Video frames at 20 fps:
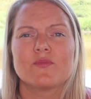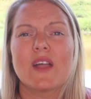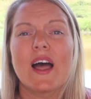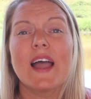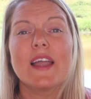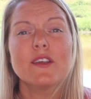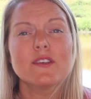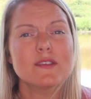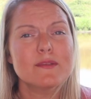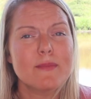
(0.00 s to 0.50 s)

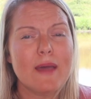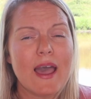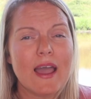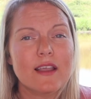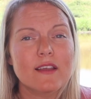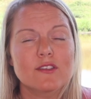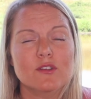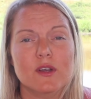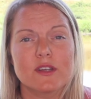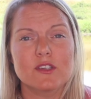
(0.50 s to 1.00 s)
I use a
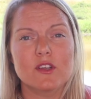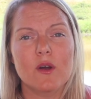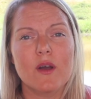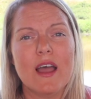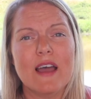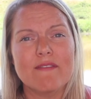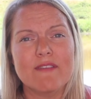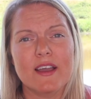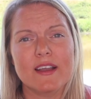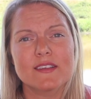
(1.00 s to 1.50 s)
Mac, so I don't
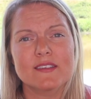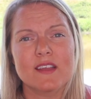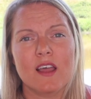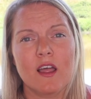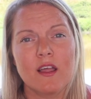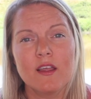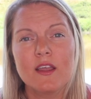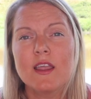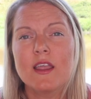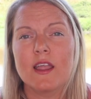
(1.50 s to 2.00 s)
have
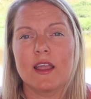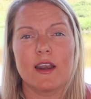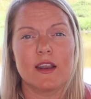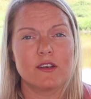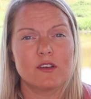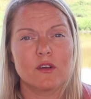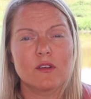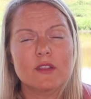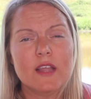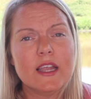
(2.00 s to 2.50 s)
Excel, and I
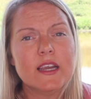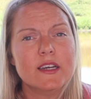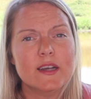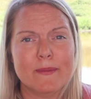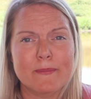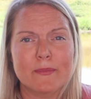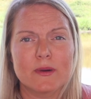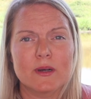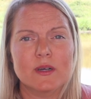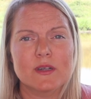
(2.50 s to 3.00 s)
don't like
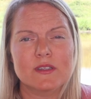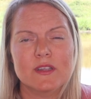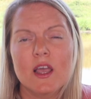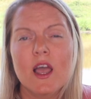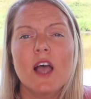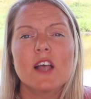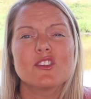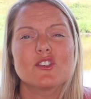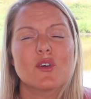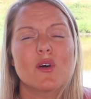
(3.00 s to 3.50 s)
numbers,
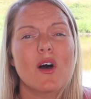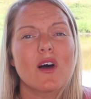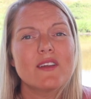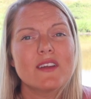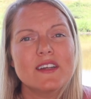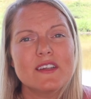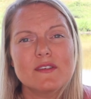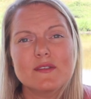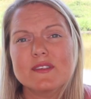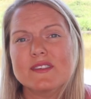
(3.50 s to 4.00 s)
so all
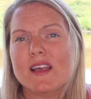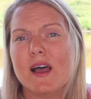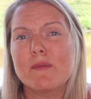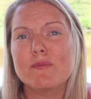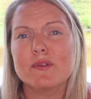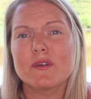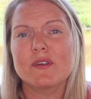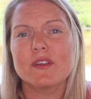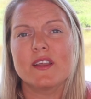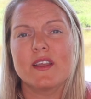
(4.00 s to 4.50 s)
I do is
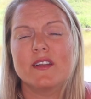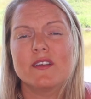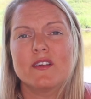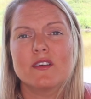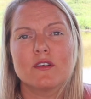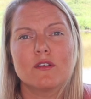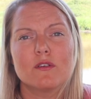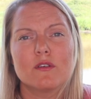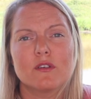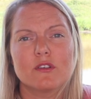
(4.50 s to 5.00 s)
upload it into
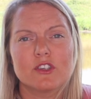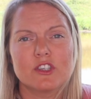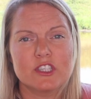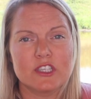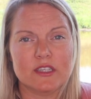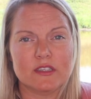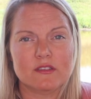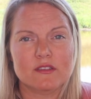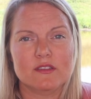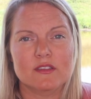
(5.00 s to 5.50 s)
Google
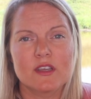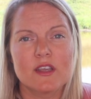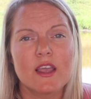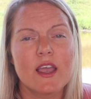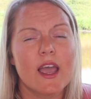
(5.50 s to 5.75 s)
Sheets.